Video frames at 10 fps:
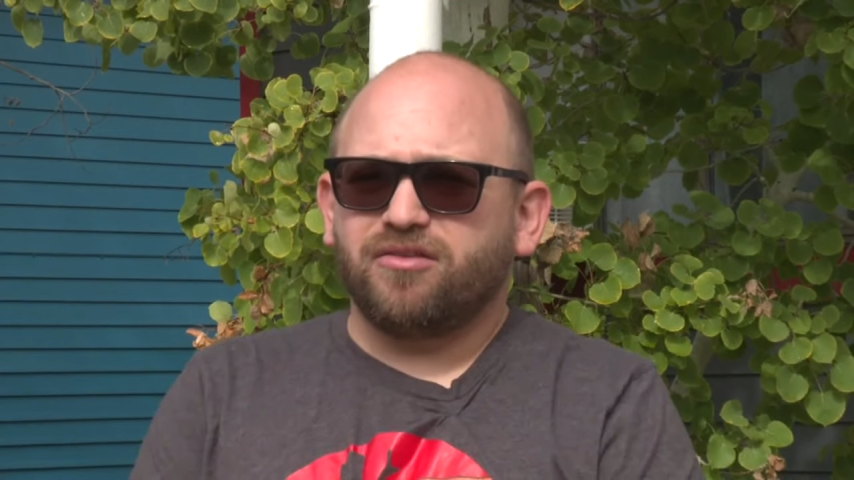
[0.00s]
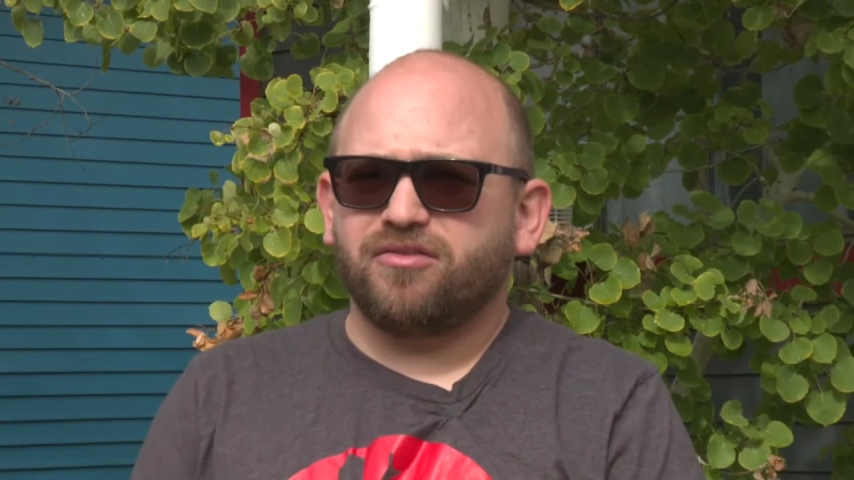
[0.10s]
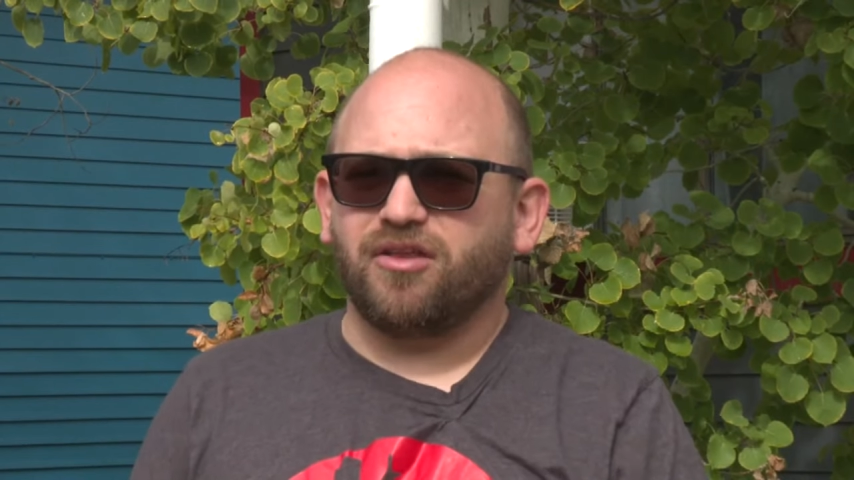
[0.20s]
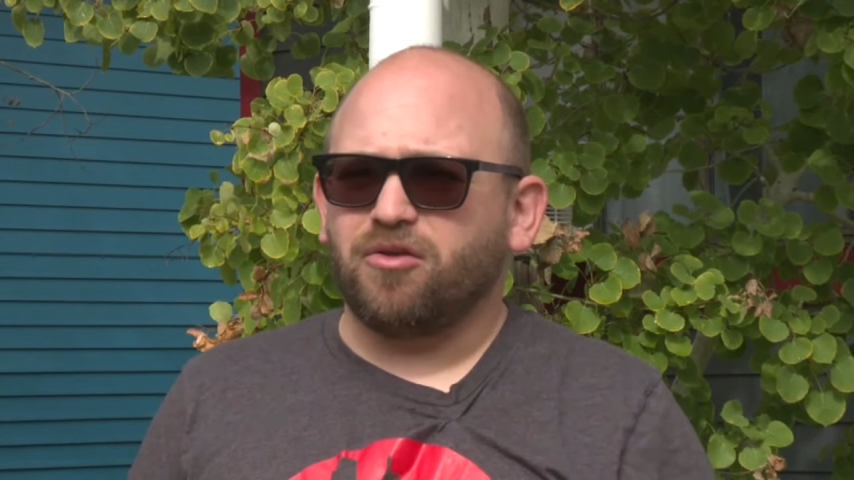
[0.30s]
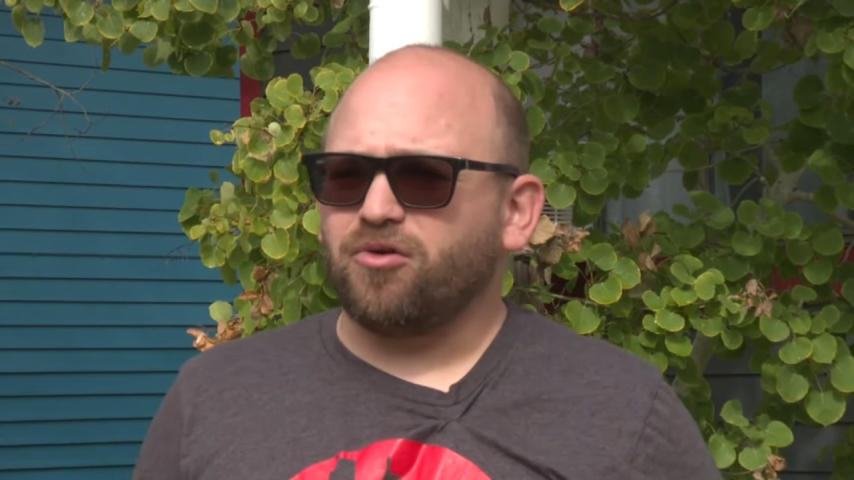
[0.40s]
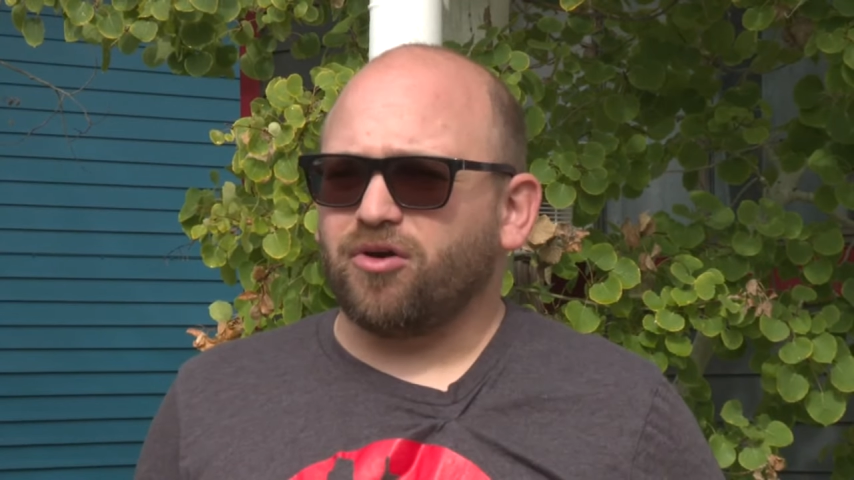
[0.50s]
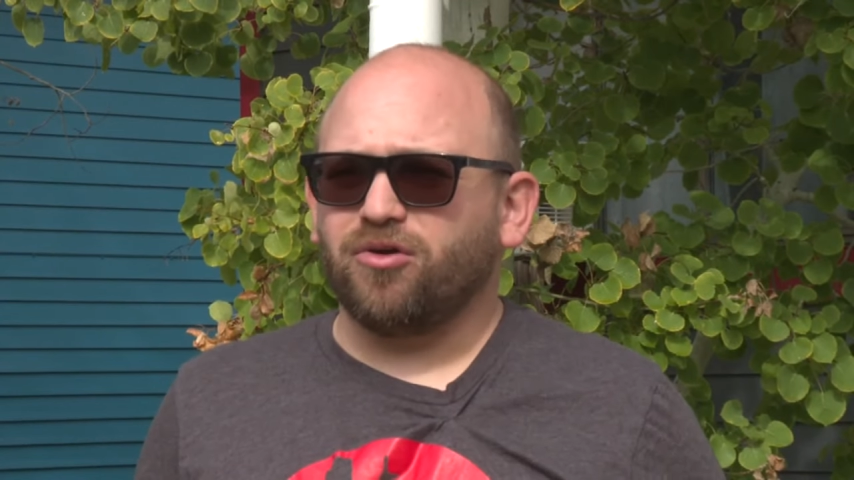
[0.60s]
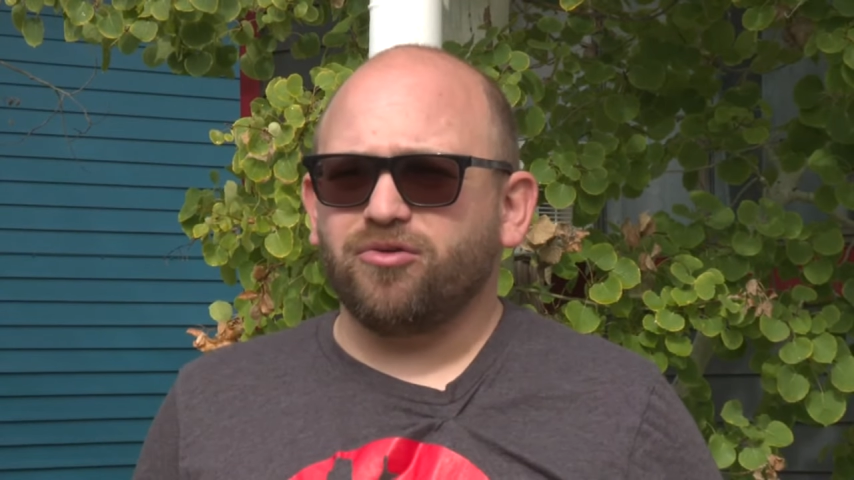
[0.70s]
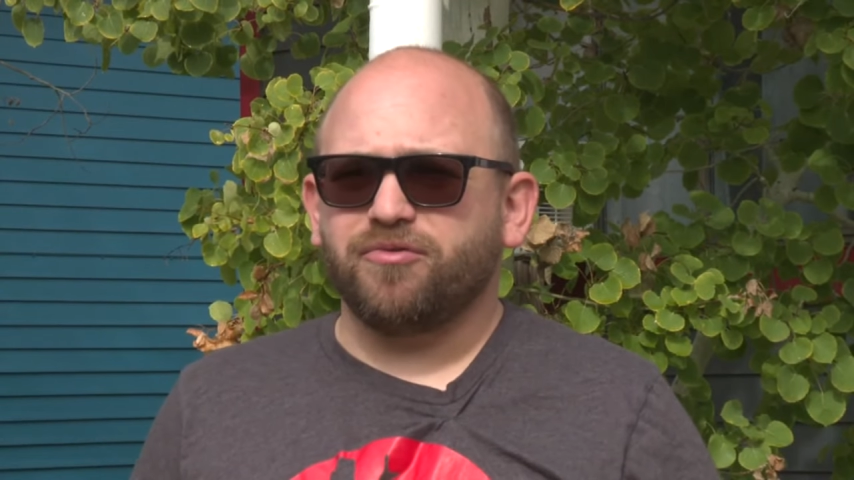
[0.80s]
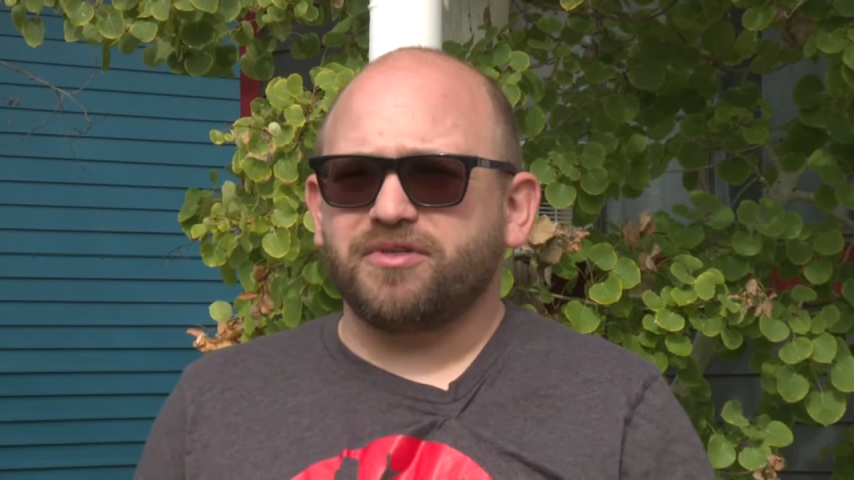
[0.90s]
the little
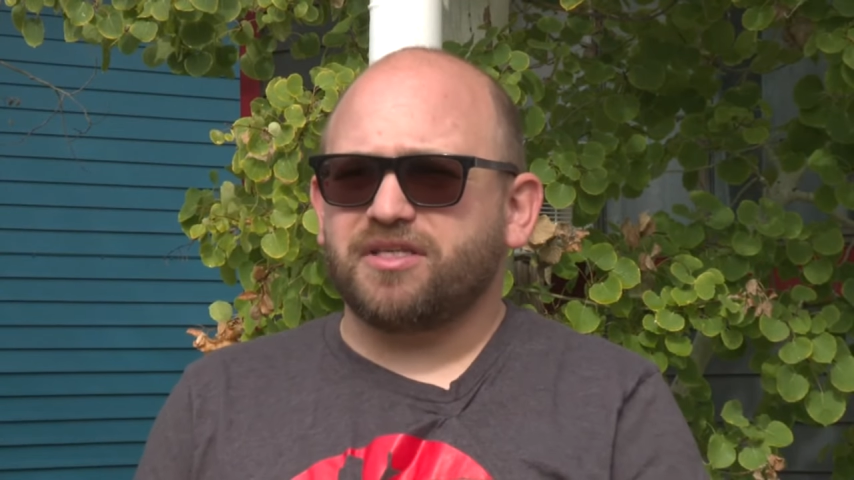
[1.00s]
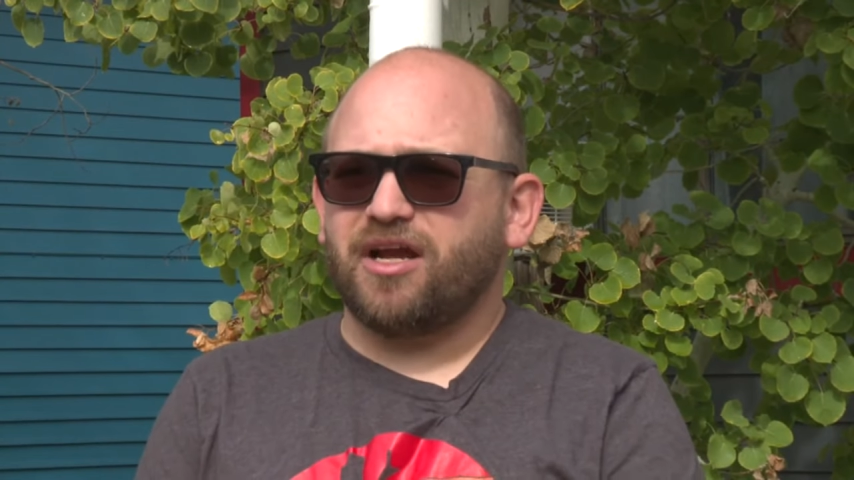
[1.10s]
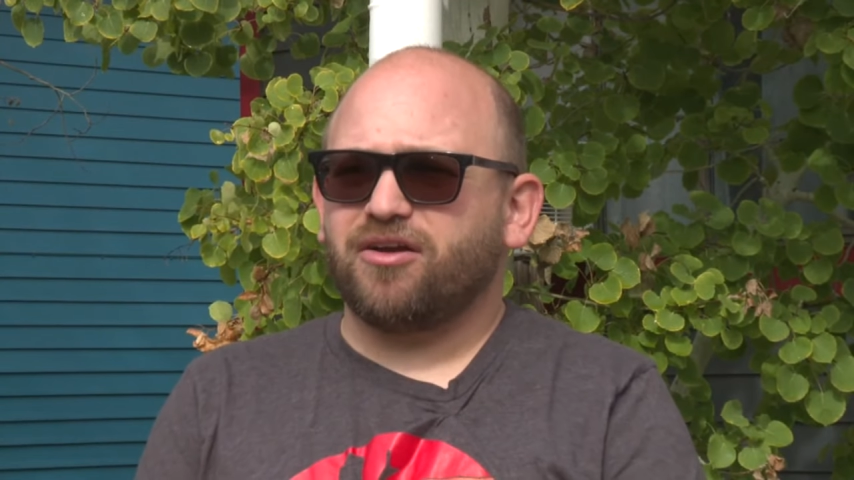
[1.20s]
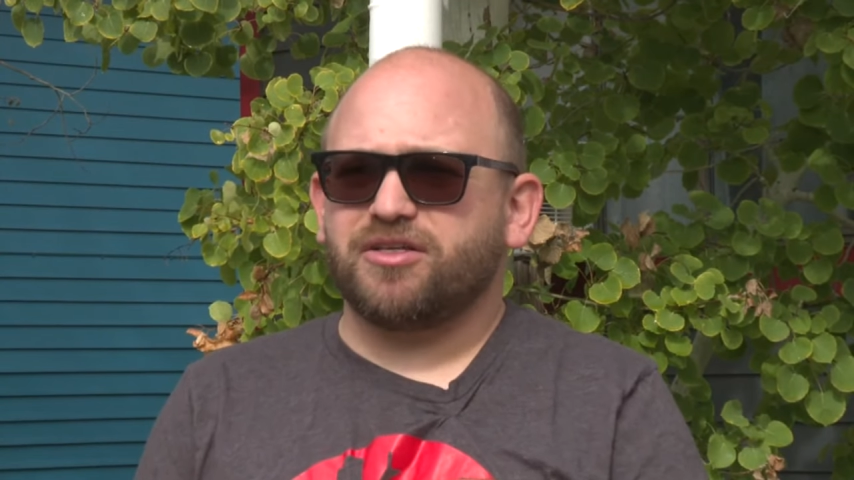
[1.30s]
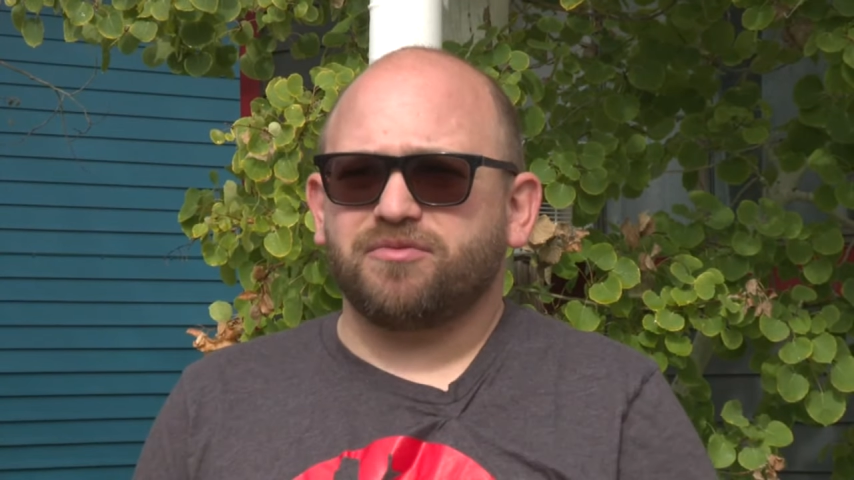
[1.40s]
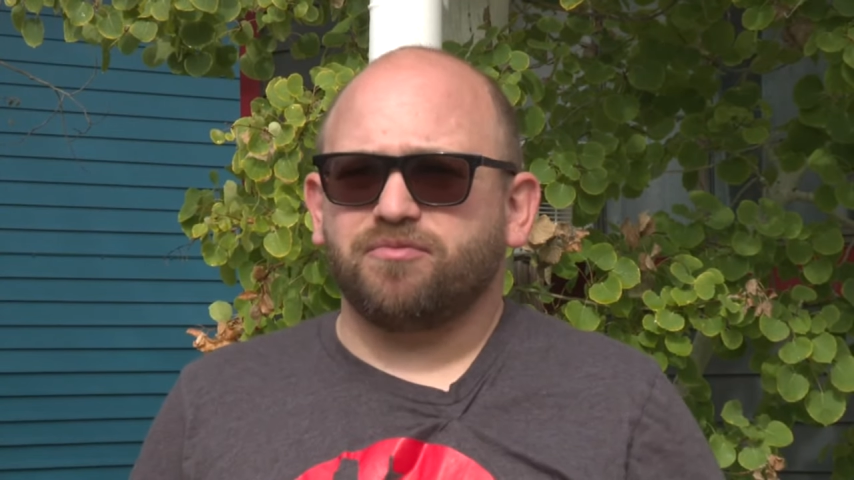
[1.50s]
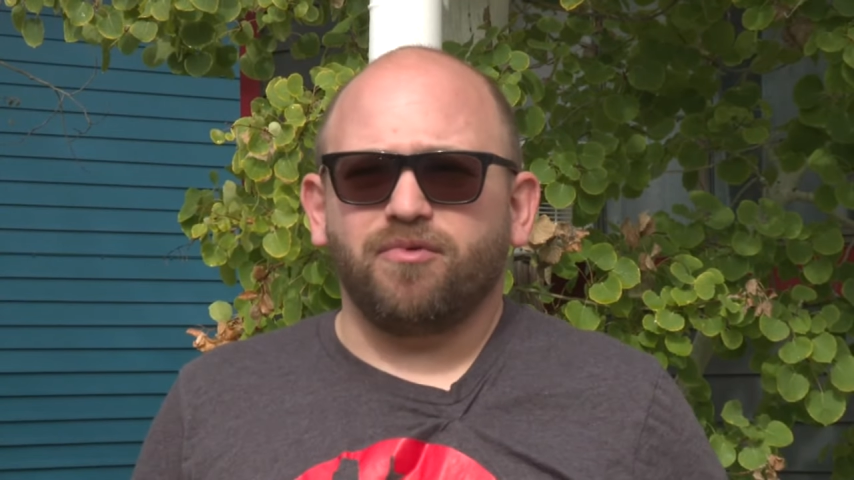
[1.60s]
girl who was there, because